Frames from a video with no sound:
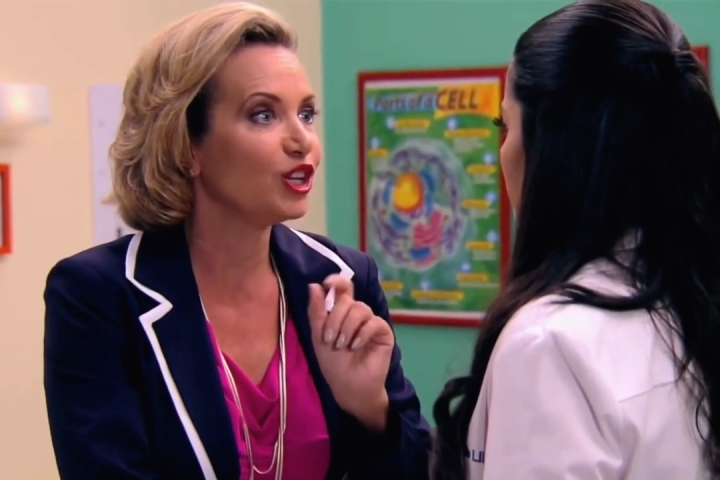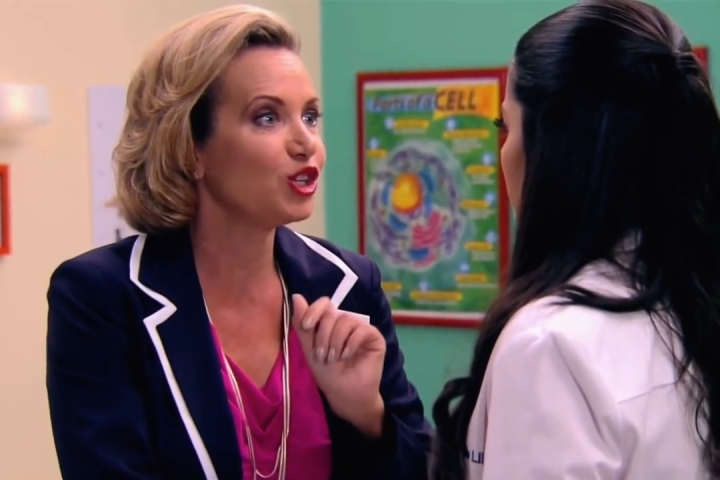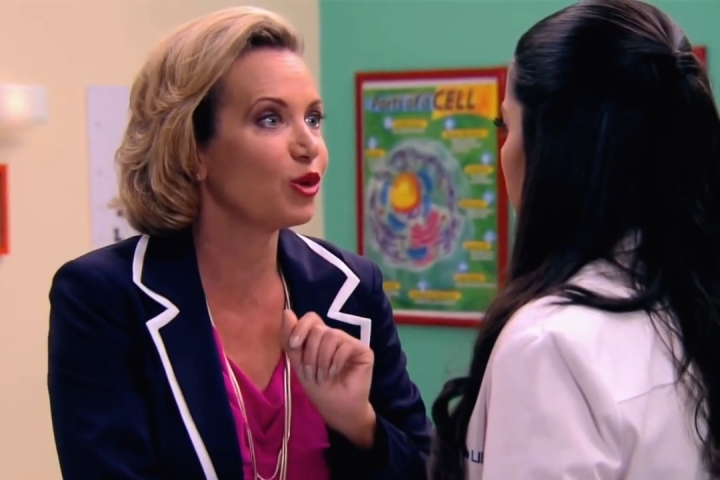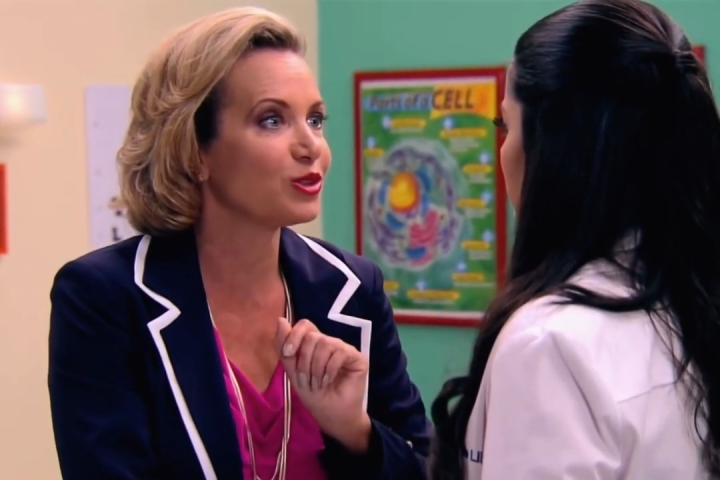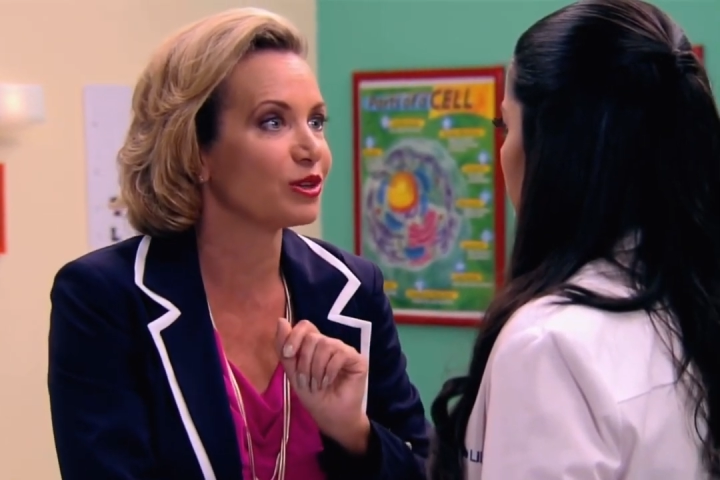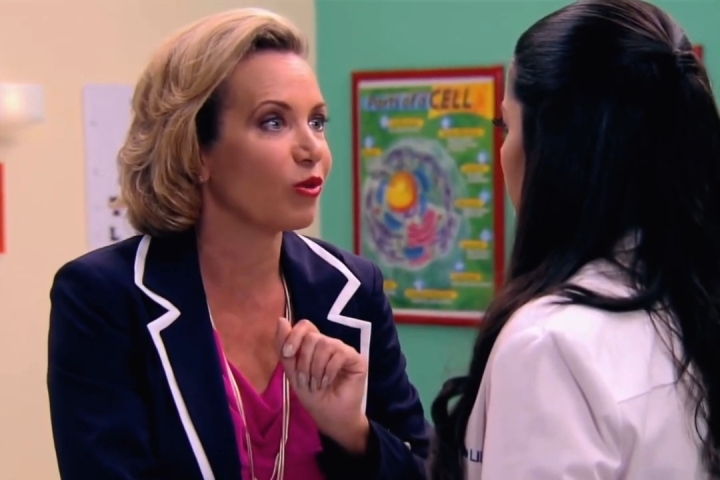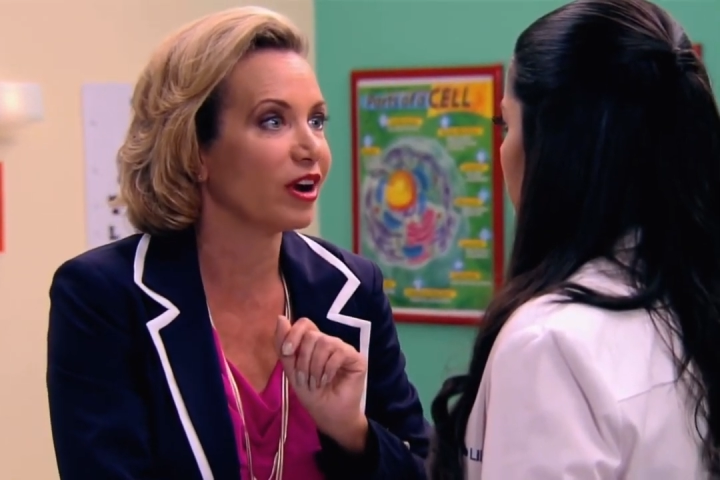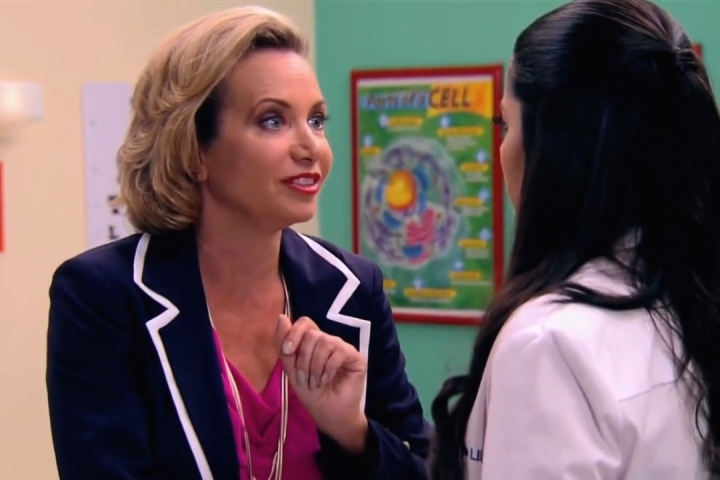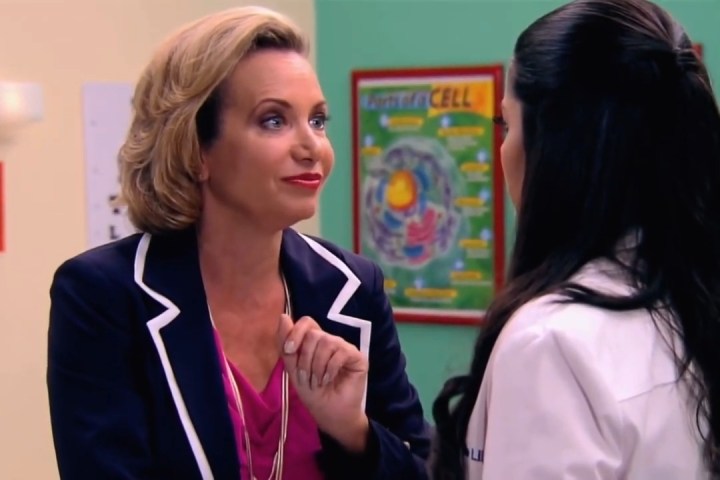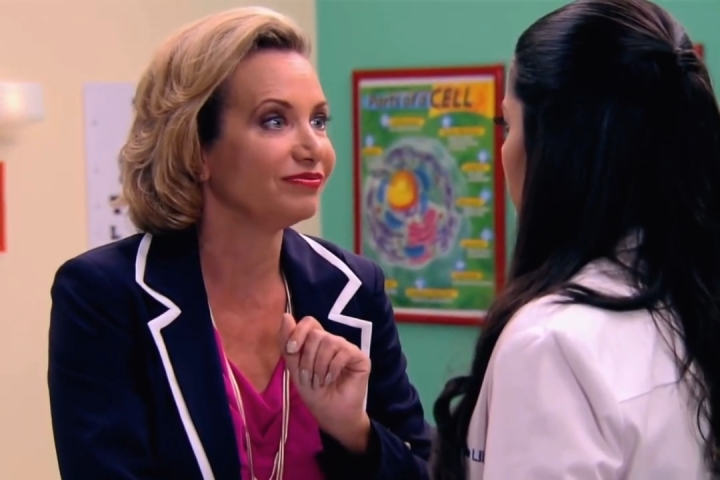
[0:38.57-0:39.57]
chosen
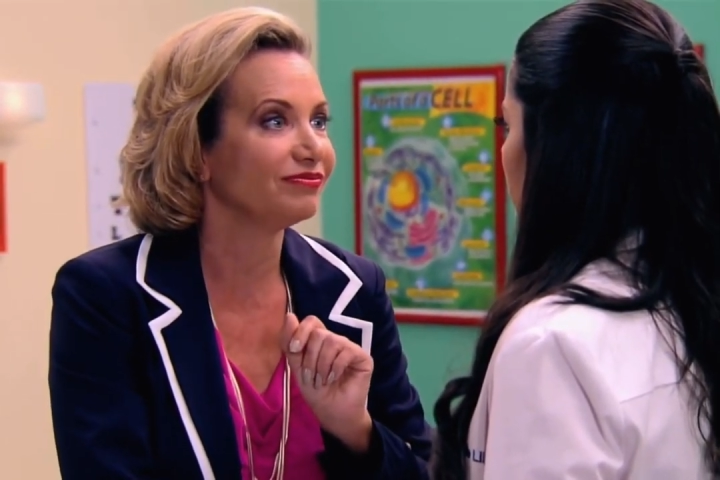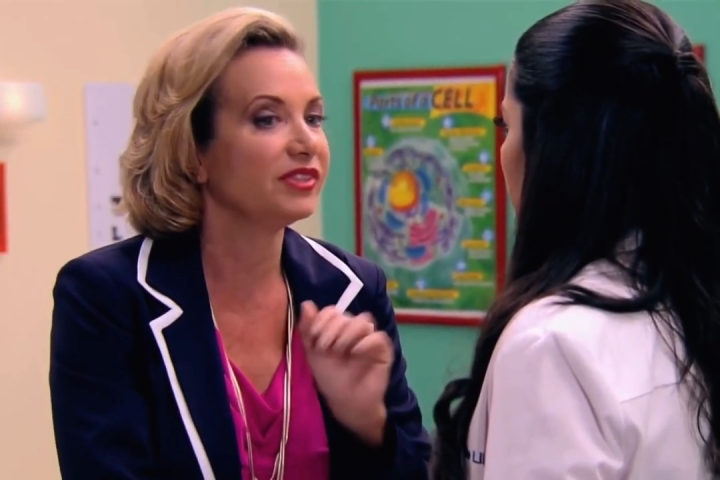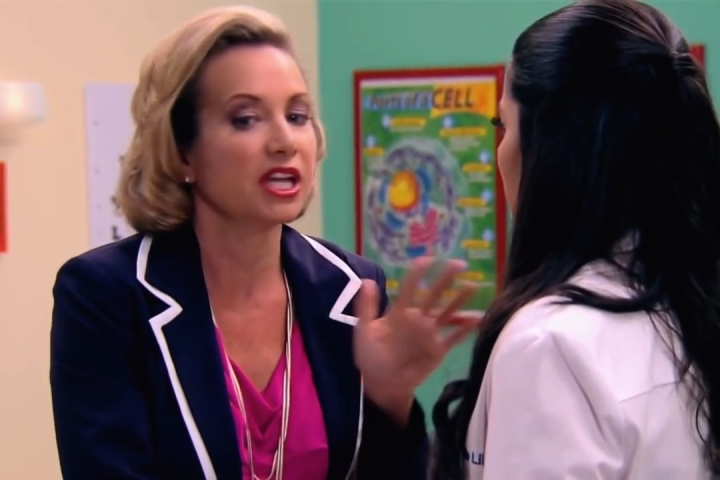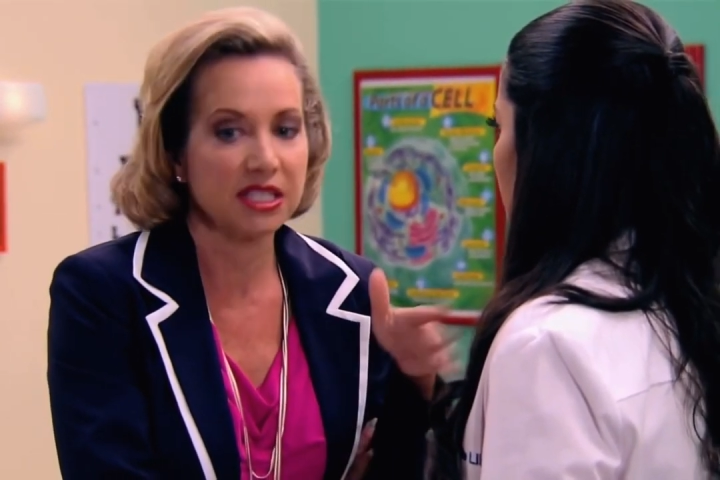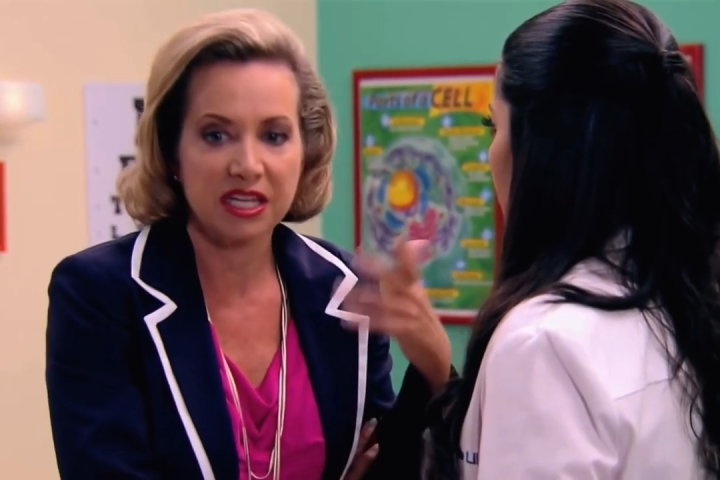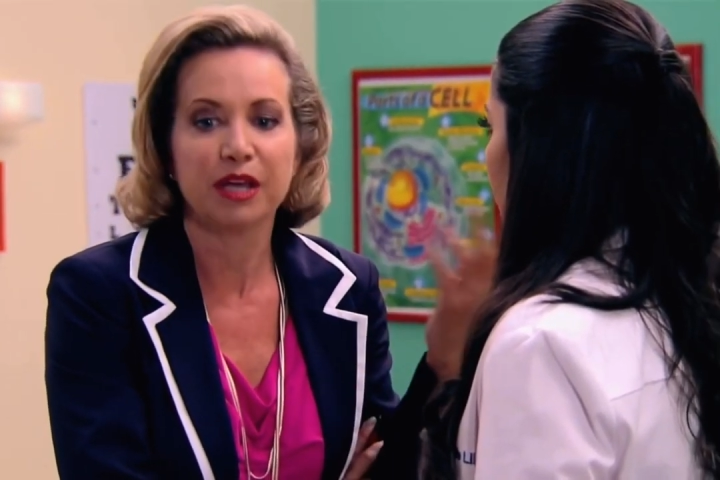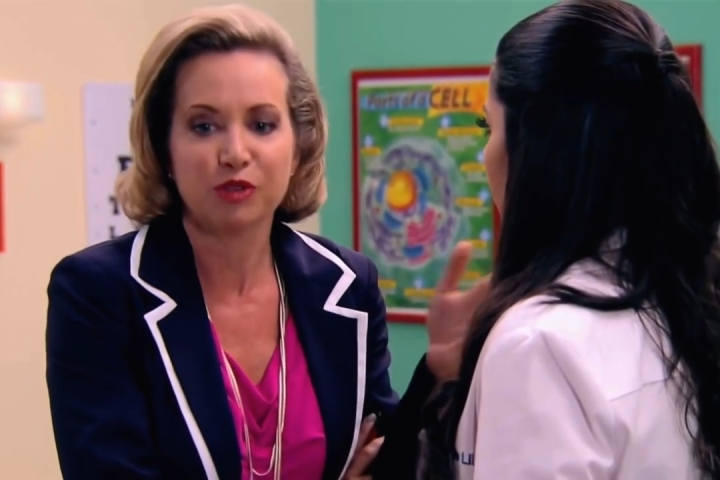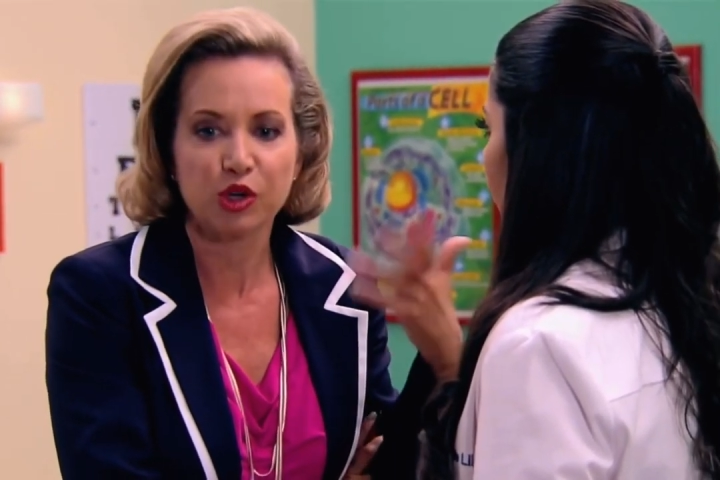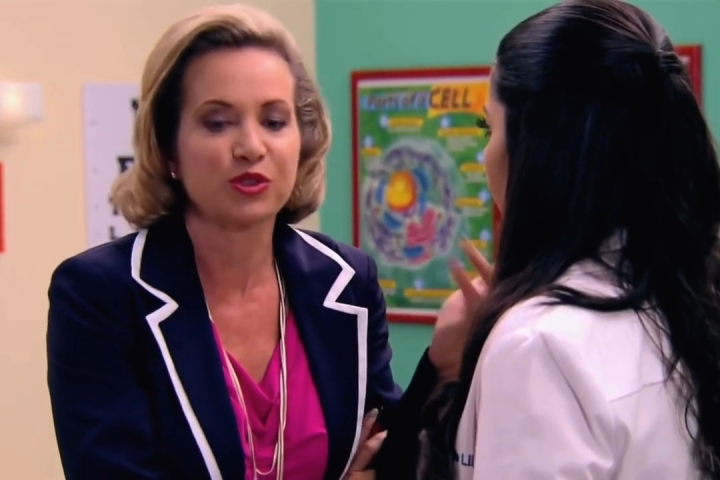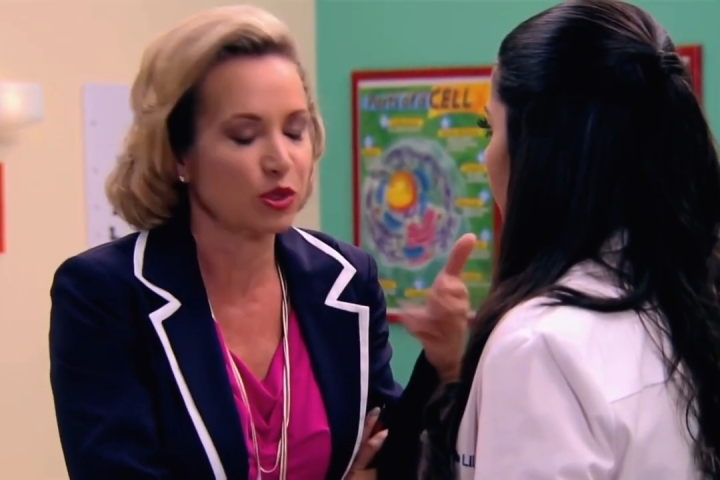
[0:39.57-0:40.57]
one, hence the name
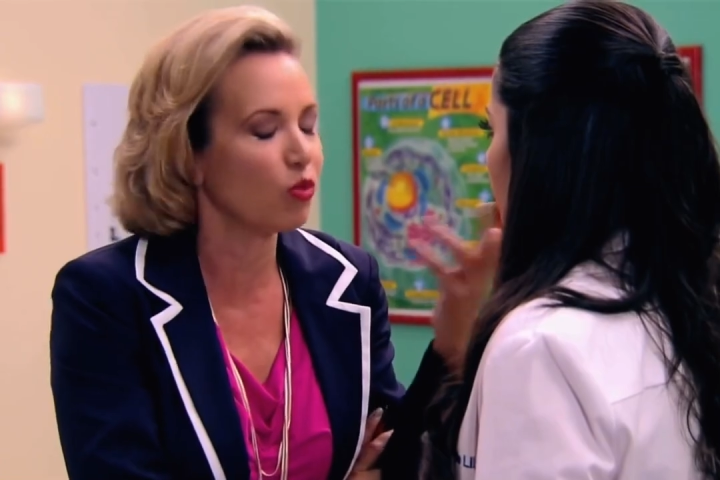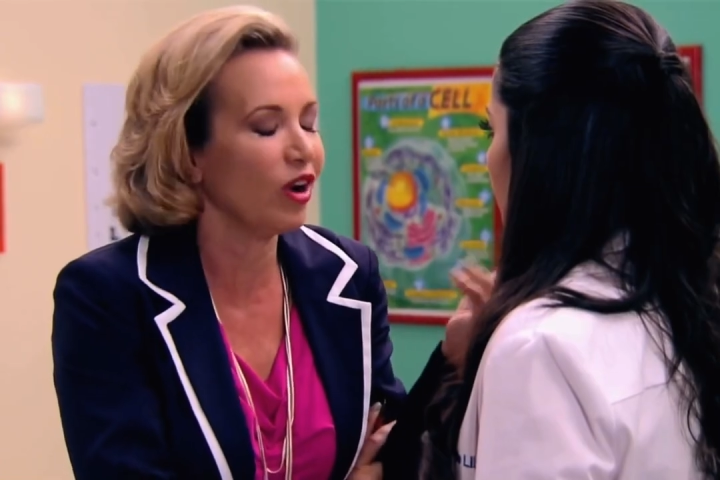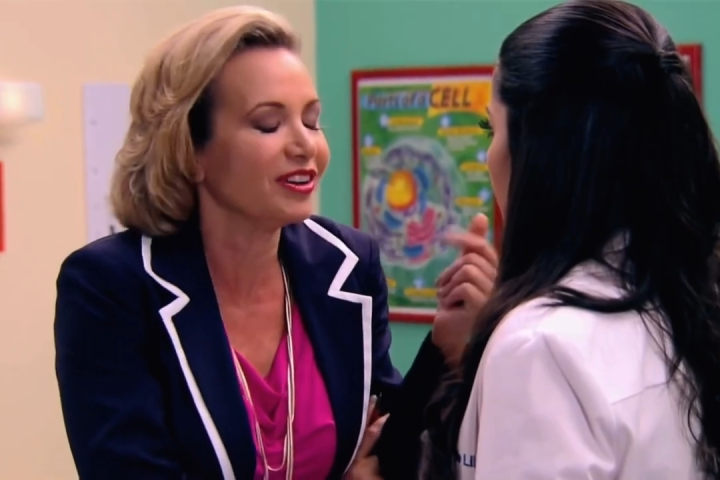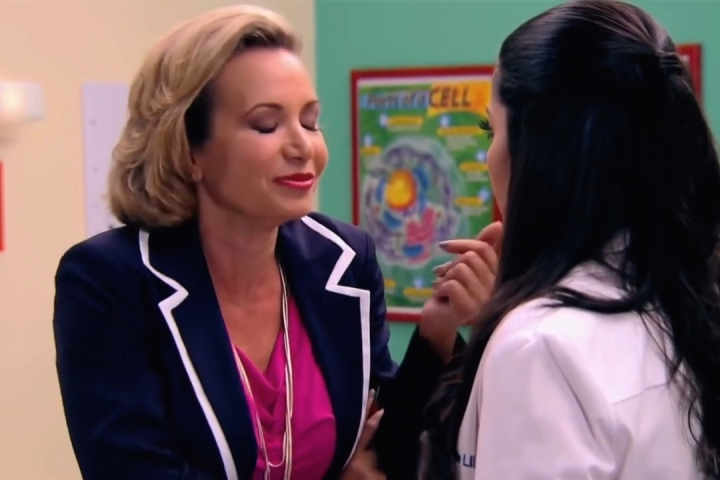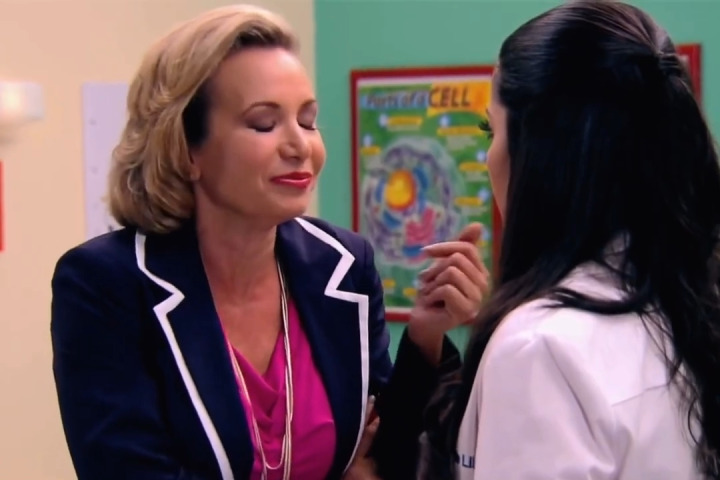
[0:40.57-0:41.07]
Chosen One.